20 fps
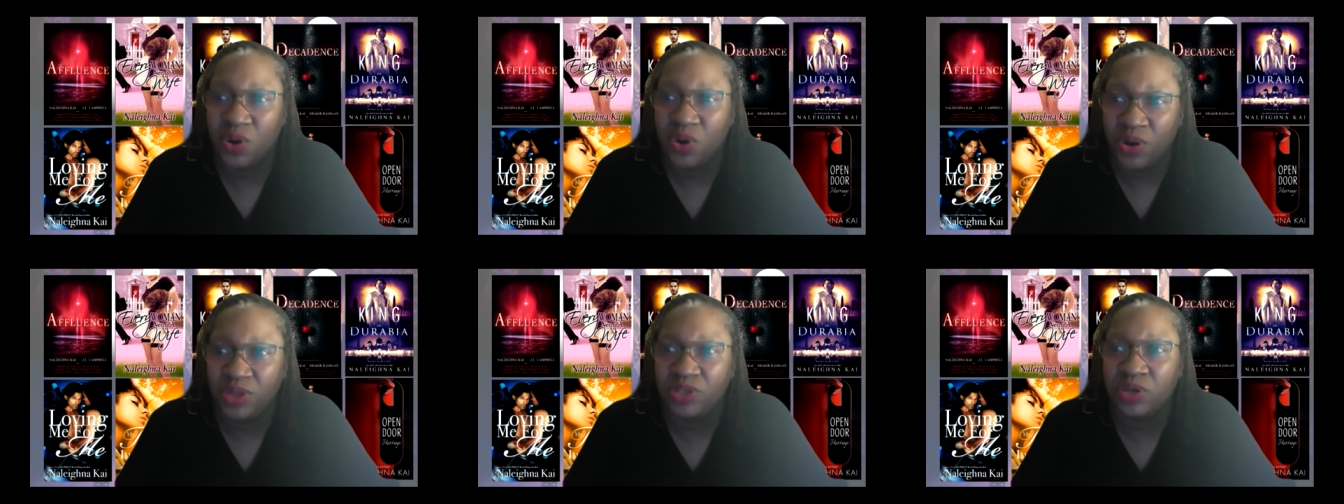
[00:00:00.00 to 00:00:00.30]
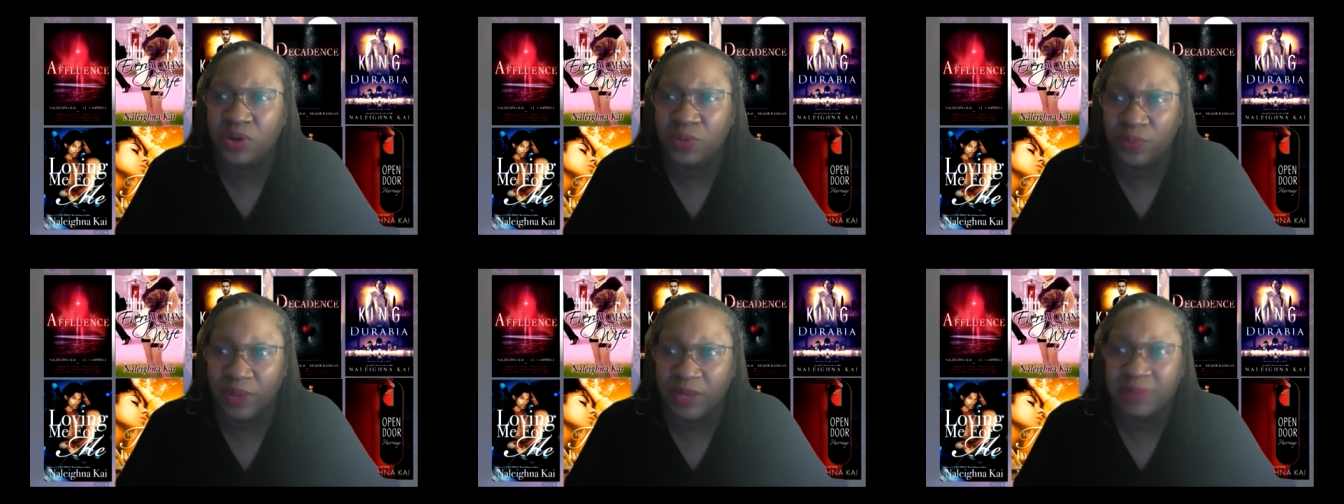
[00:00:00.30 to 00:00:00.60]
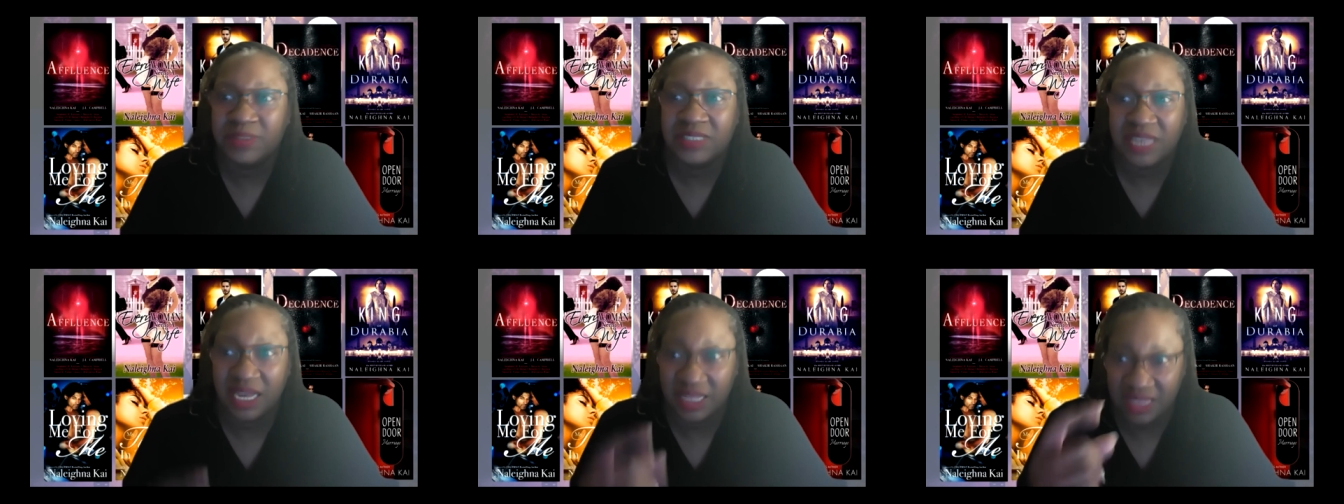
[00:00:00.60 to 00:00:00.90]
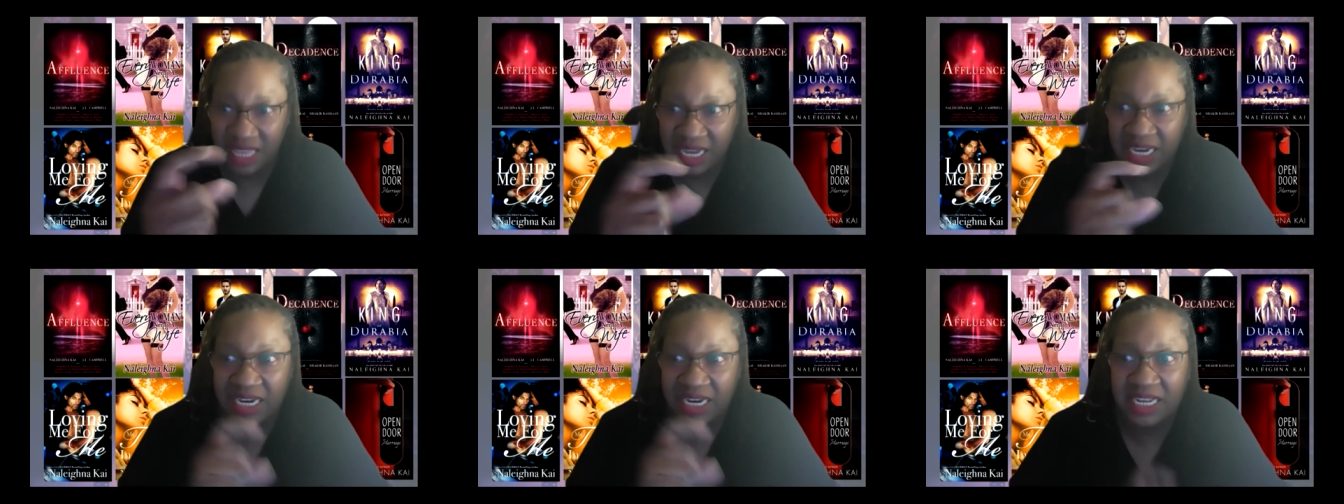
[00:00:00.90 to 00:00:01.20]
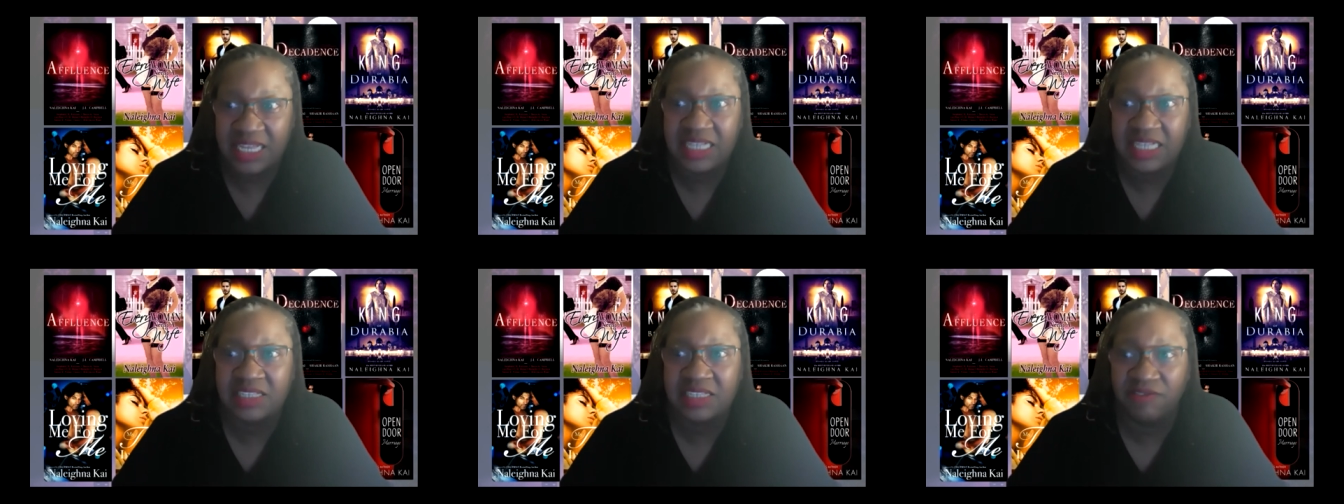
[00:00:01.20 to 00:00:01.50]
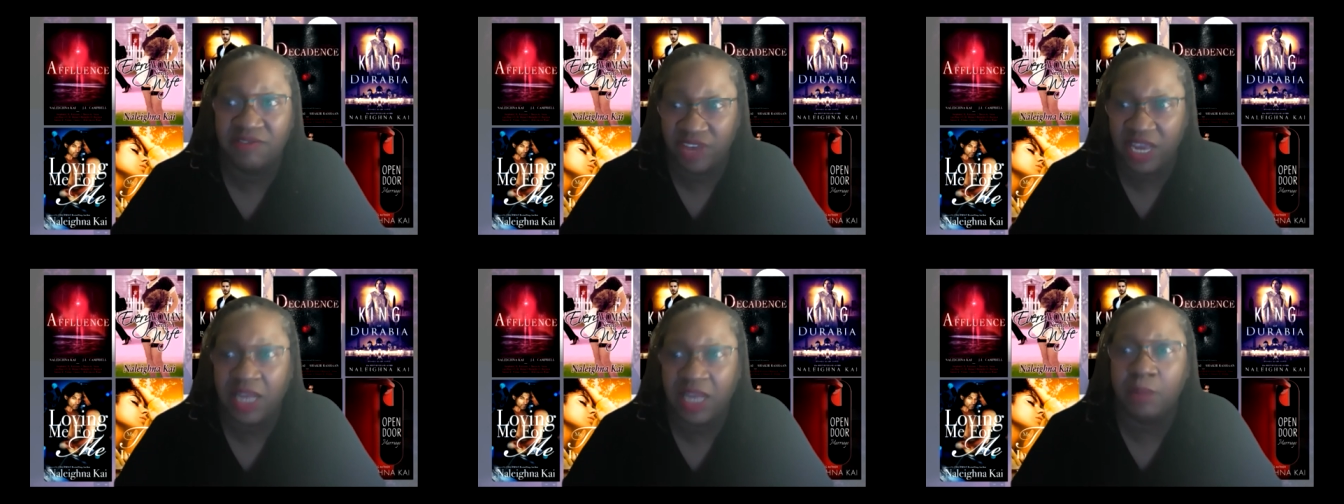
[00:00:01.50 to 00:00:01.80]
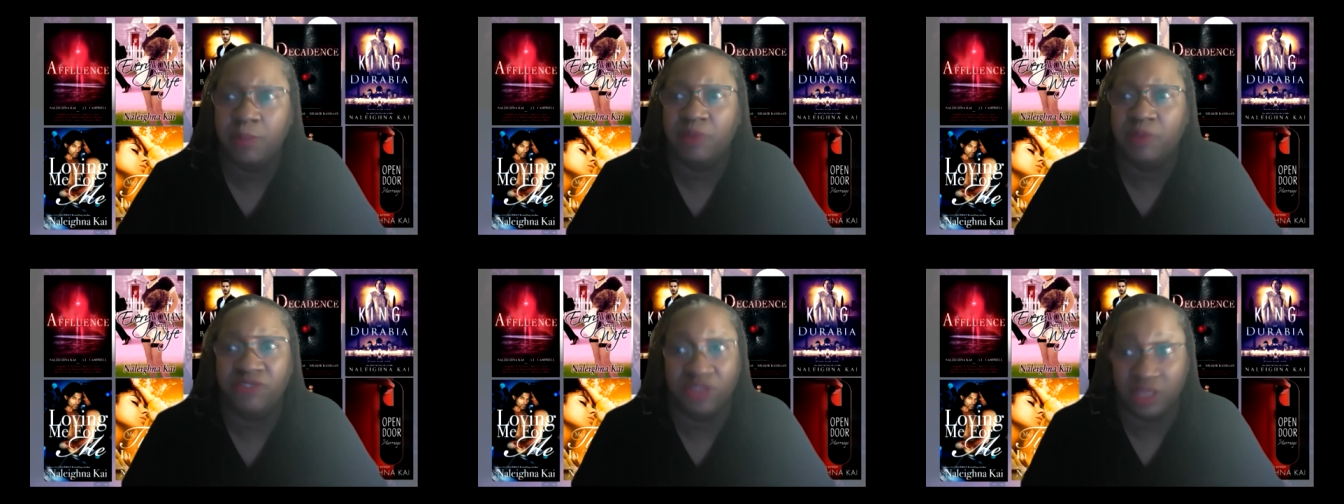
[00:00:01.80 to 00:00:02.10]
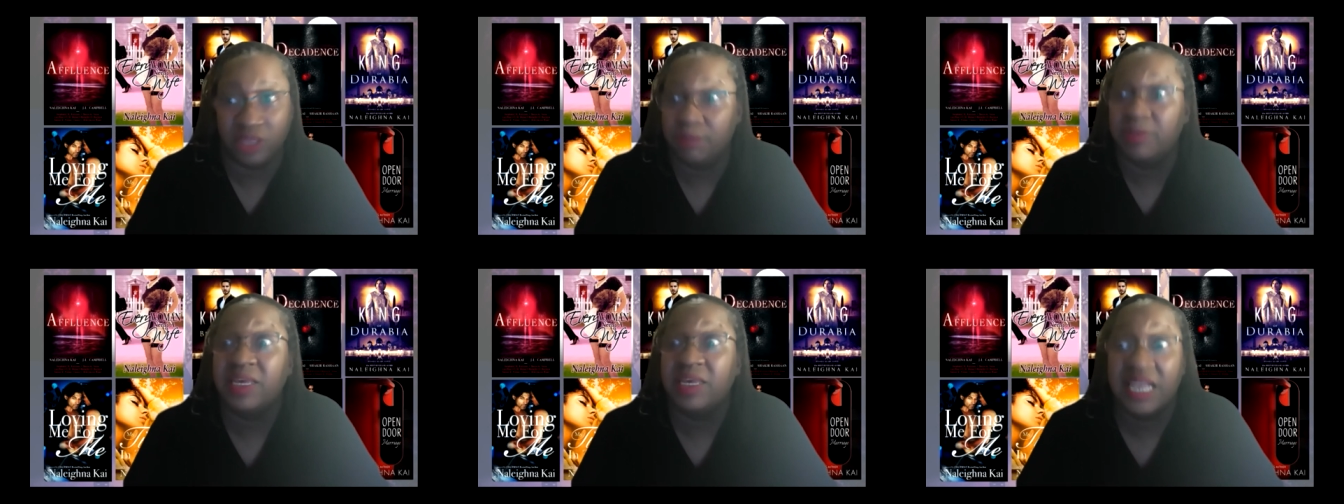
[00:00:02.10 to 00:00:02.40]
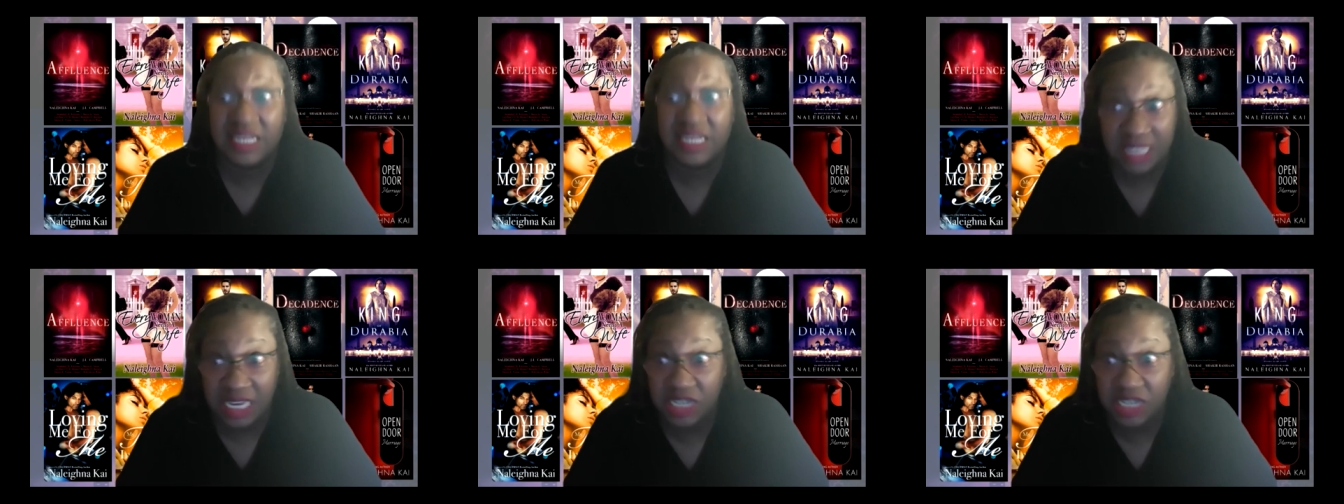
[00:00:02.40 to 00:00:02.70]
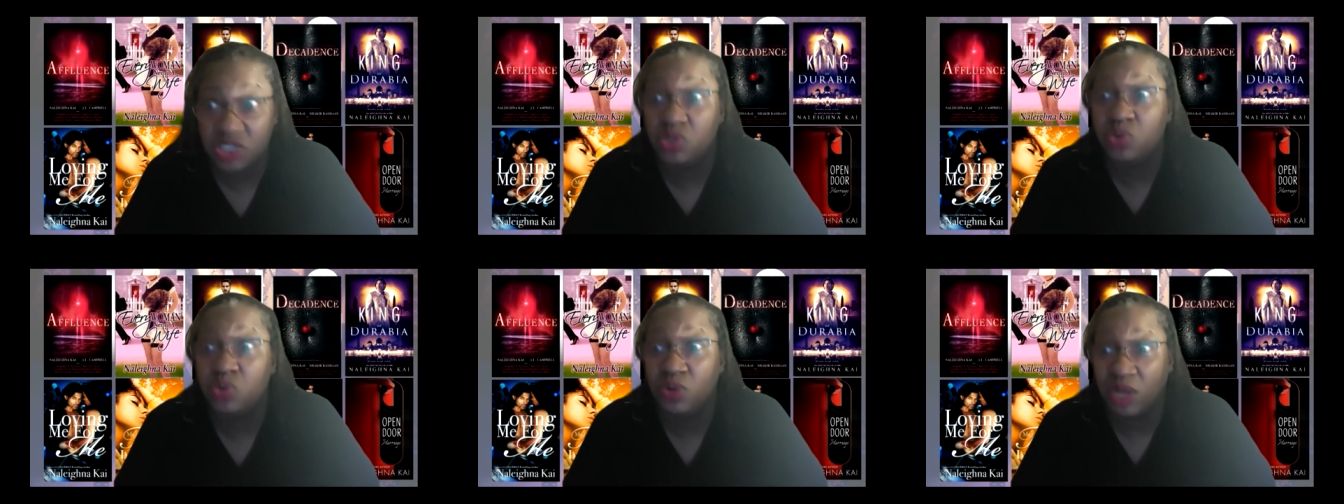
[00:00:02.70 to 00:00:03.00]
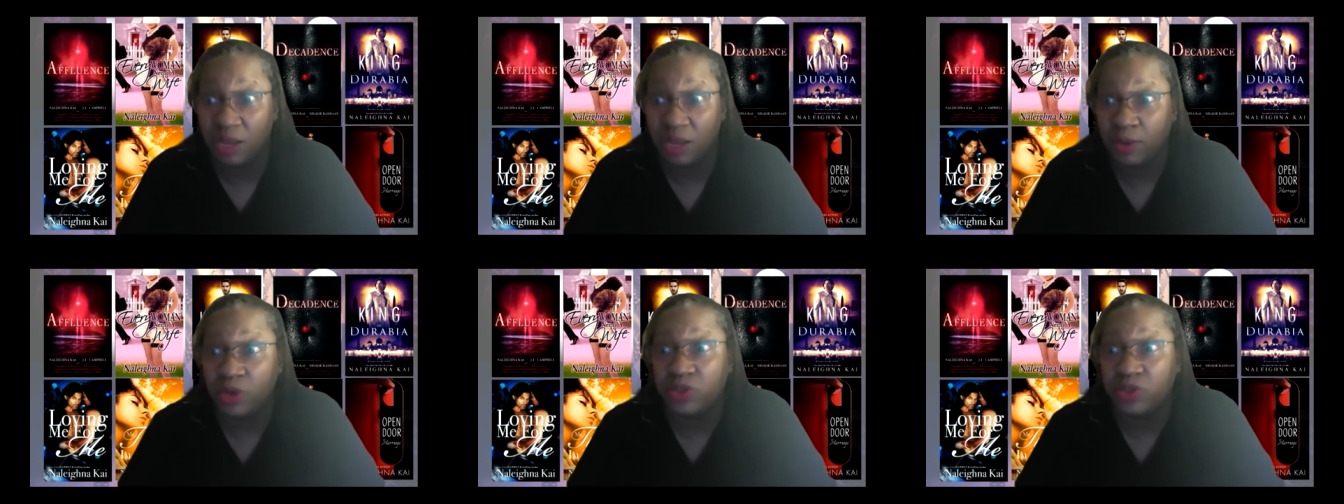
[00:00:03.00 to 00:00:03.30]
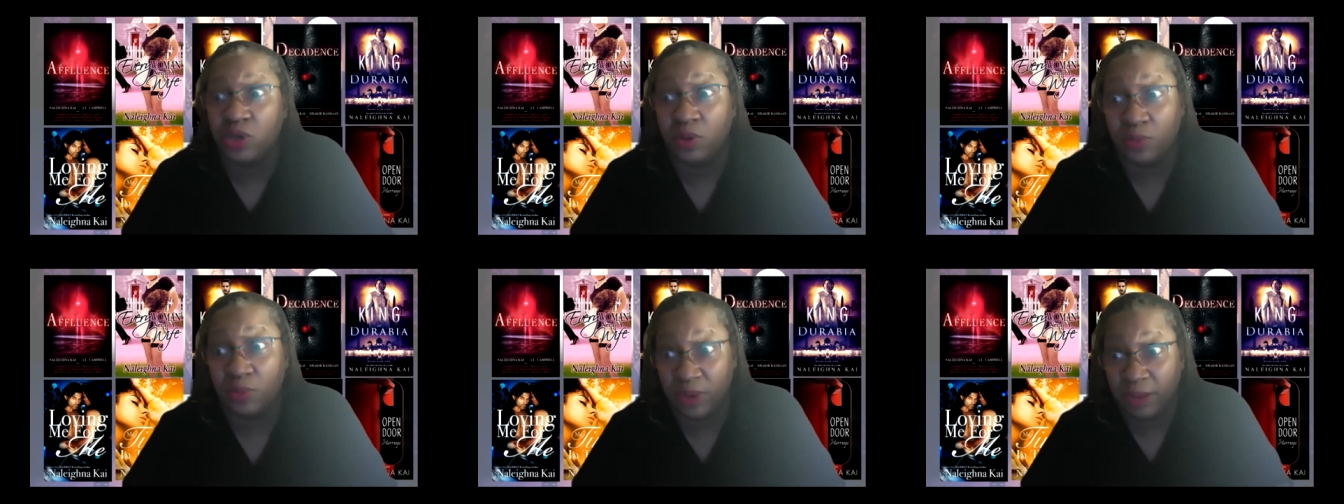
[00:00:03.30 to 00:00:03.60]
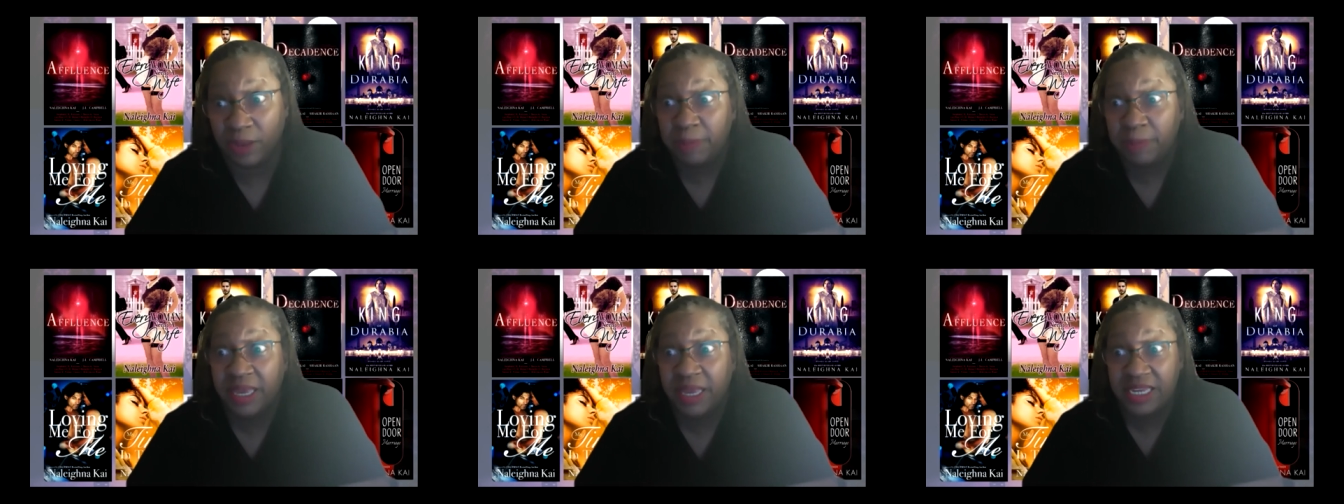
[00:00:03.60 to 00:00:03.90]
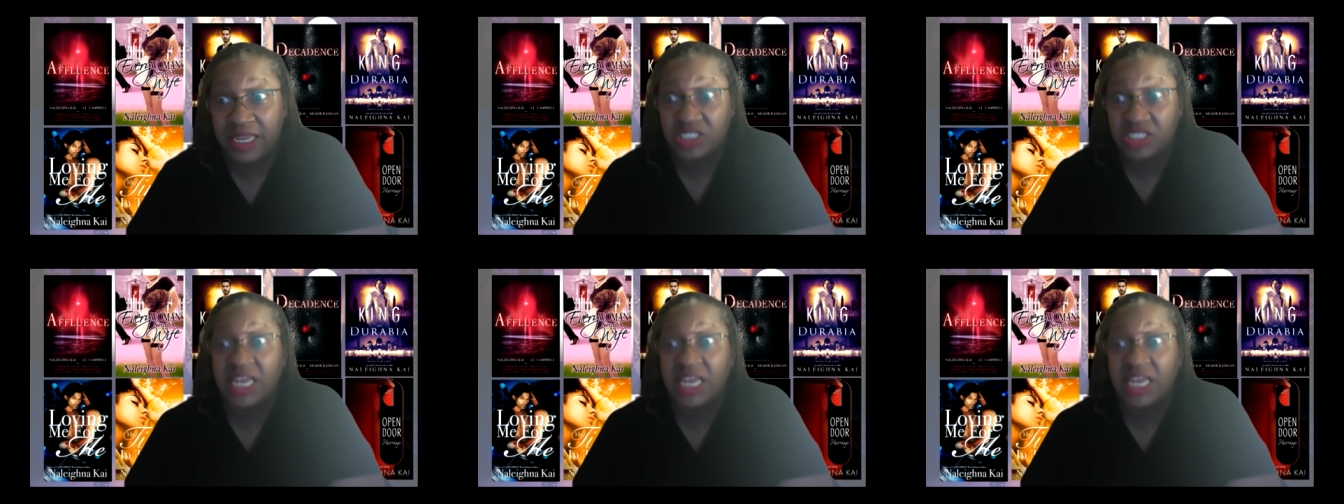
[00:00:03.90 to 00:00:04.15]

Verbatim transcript: on your website that it is available for them because they do come on your webpage